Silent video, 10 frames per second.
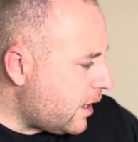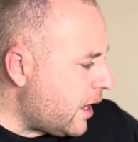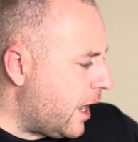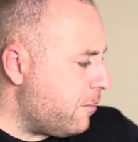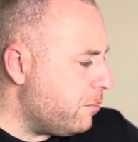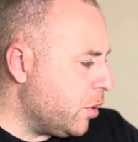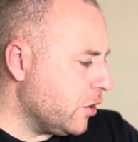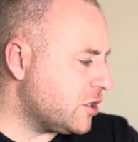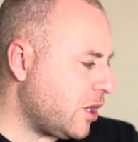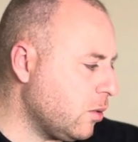but the
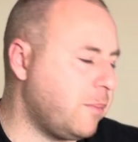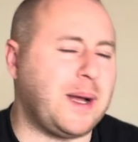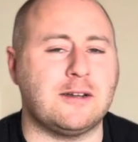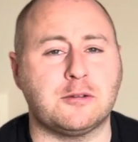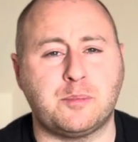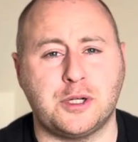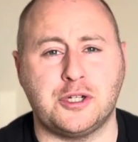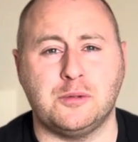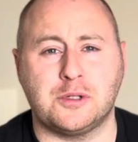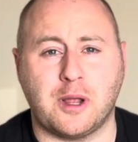solar panels
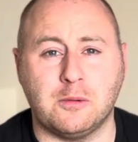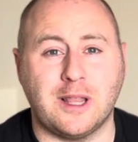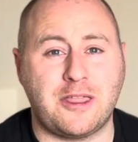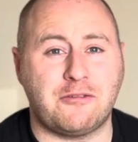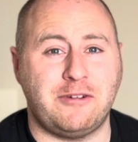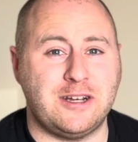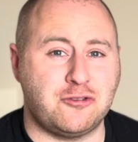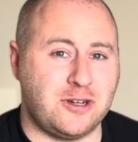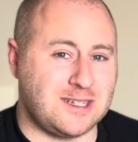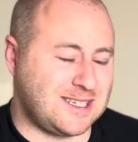produced only
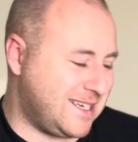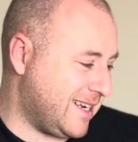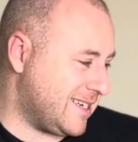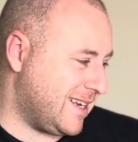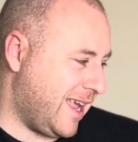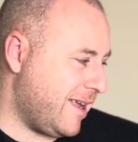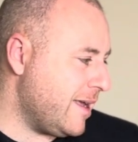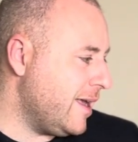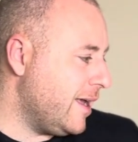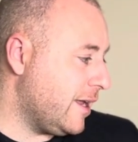360
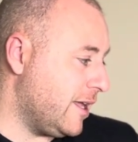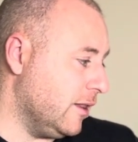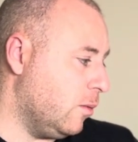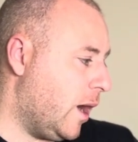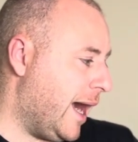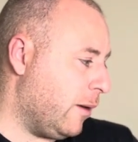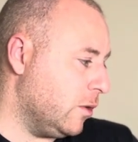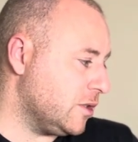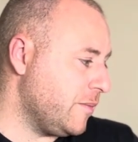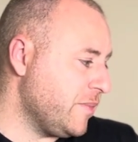kilowatt
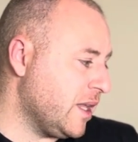hours.